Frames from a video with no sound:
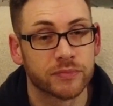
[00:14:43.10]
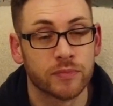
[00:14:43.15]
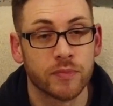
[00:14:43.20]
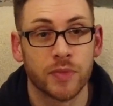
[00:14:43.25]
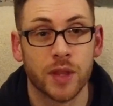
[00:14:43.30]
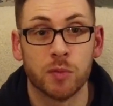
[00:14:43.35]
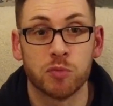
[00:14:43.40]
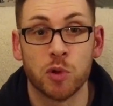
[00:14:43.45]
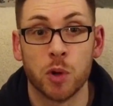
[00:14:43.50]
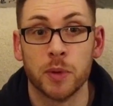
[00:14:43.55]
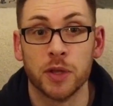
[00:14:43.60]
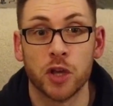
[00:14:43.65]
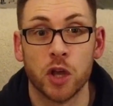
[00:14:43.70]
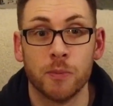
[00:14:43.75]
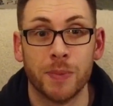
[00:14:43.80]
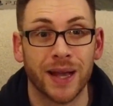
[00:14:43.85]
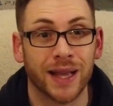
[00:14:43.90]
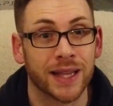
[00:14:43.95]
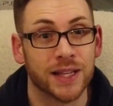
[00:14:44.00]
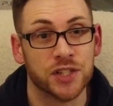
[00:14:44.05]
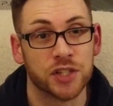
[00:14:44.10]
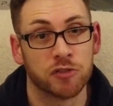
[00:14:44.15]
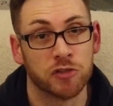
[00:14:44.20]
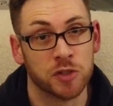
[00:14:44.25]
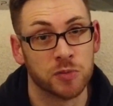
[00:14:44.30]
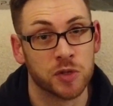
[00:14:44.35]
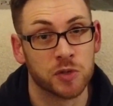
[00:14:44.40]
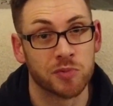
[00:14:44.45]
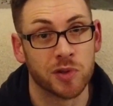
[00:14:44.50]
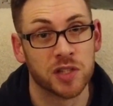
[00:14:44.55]
some probably go back into
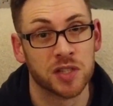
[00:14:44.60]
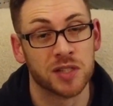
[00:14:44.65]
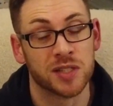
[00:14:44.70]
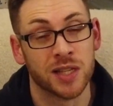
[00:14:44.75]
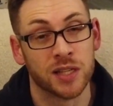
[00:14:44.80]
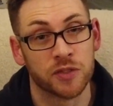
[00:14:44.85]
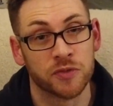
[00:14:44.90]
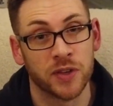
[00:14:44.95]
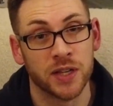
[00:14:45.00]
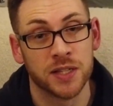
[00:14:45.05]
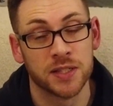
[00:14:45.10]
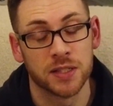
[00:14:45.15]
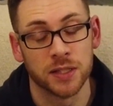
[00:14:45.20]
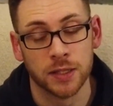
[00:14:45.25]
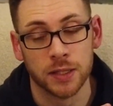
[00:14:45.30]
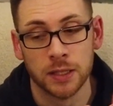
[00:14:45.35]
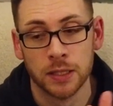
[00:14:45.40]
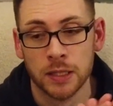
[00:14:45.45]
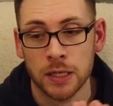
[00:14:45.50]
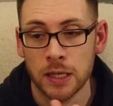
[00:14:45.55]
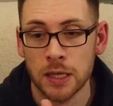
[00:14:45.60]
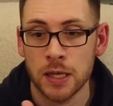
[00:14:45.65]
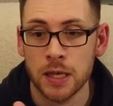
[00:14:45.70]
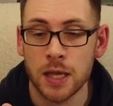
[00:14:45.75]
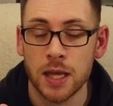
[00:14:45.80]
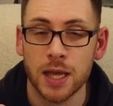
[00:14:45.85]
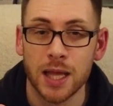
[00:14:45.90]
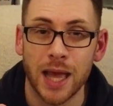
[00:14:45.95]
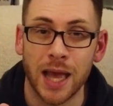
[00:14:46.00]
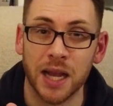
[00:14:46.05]
Christmas presents. Let's face it, they'll
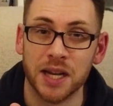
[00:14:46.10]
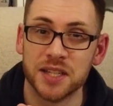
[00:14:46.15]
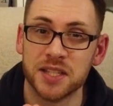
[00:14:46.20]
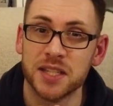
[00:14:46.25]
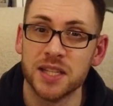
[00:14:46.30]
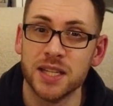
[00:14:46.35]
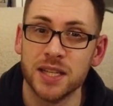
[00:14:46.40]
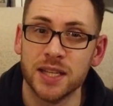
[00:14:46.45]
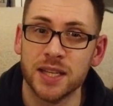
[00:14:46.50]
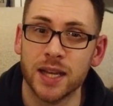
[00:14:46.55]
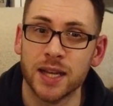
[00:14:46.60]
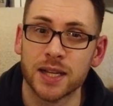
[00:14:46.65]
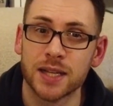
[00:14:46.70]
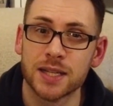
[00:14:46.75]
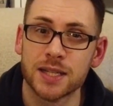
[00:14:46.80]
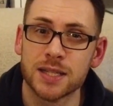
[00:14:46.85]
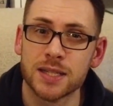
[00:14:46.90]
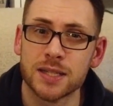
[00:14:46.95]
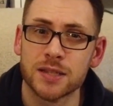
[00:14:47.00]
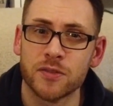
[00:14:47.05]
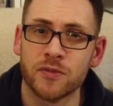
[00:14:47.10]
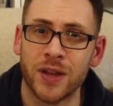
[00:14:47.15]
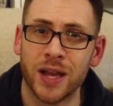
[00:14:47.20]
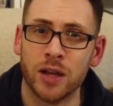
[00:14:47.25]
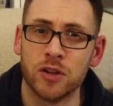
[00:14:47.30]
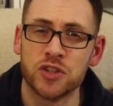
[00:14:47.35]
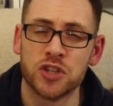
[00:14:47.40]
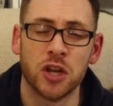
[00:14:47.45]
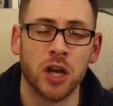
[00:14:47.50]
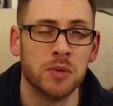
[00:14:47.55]
probably go back into Christmas presents.
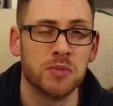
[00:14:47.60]
Let's face it.